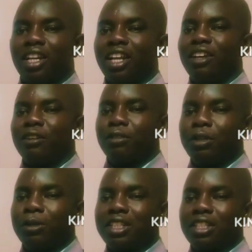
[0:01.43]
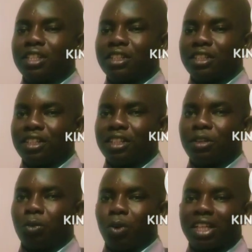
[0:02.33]
Hello viewers,
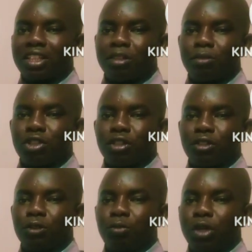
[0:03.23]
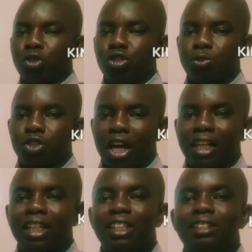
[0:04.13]
welcome to my YouTube
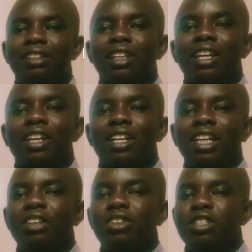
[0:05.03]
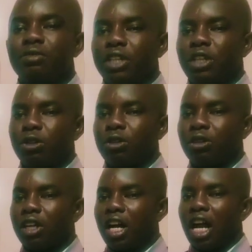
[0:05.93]
channel. In this
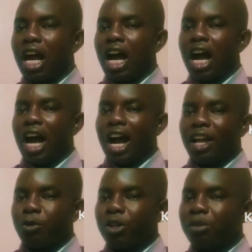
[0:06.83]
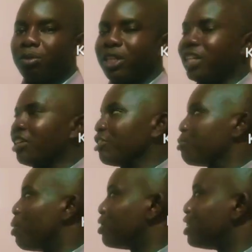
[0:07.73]
video, I will be
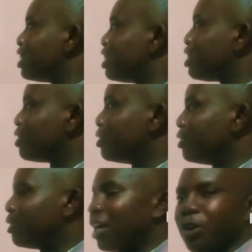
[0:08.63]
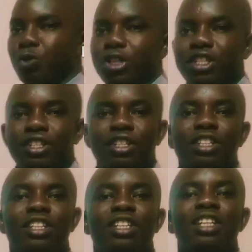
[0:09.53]
responding to a
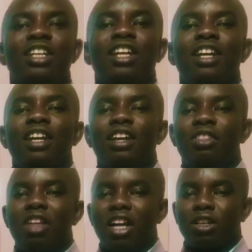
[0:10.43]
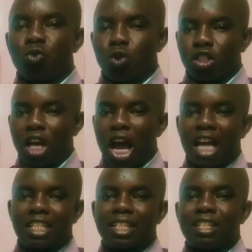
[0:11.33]
question that was
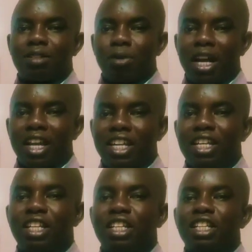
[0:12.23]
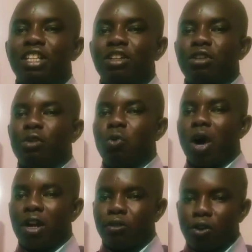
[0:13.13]
asked by
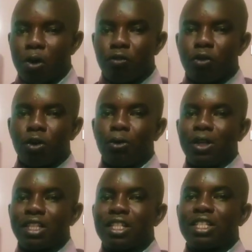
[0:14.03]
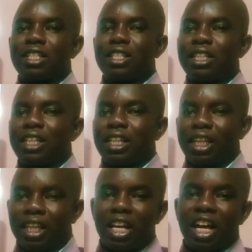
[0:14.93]
one of our followers
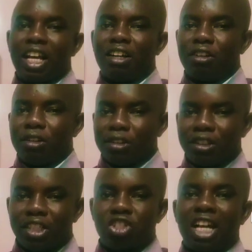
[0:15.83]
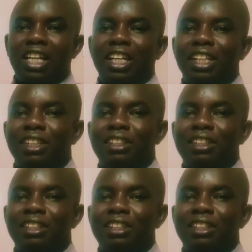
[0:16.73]
here on the channel.